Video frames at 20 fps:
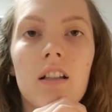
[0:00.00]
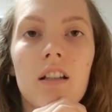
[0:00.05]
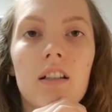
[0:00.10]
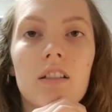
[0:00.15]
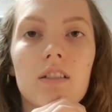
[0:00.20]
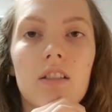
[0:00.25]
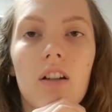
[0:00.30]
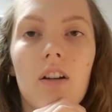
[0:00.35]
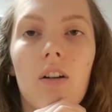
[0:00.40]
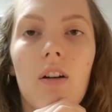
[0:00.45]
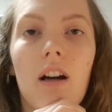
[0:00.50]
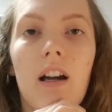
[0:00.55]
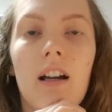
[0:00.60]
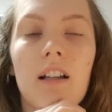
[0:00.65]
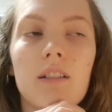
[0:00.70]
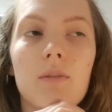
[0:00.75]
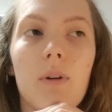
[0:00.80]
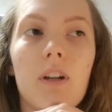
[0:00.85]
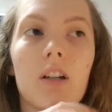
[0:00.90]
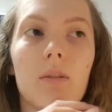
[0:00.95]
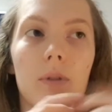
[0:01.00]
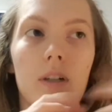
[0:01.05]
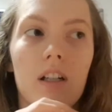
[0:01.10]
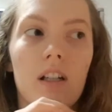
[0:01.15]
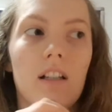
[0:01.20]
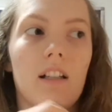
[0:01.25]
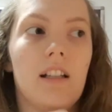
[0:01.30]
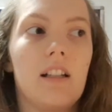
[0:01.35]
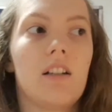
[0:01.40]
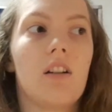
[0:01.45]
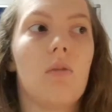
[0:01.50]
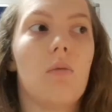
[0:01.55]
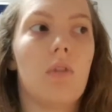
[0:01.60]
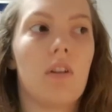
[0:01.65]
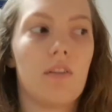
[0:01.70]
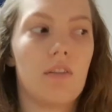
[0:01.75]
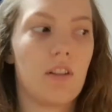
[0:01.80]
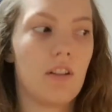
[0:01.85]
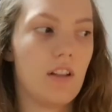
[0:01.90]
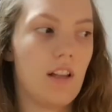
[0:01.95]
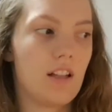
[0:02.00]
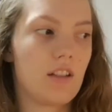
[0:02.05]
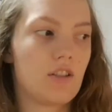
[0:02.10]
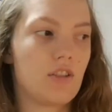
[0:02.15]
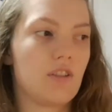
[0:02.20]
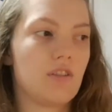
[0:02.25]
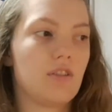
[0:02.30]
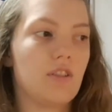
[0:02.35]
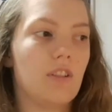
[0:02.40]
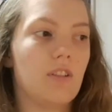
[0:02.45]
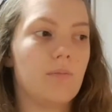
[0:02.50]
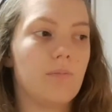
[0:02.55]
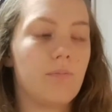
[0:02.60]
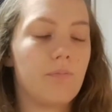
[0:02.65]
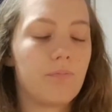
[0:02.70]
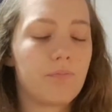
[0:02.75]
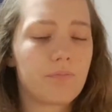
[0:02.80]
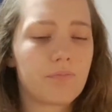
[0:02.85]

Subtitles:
So I had to wake up early, I got one of the lectures done.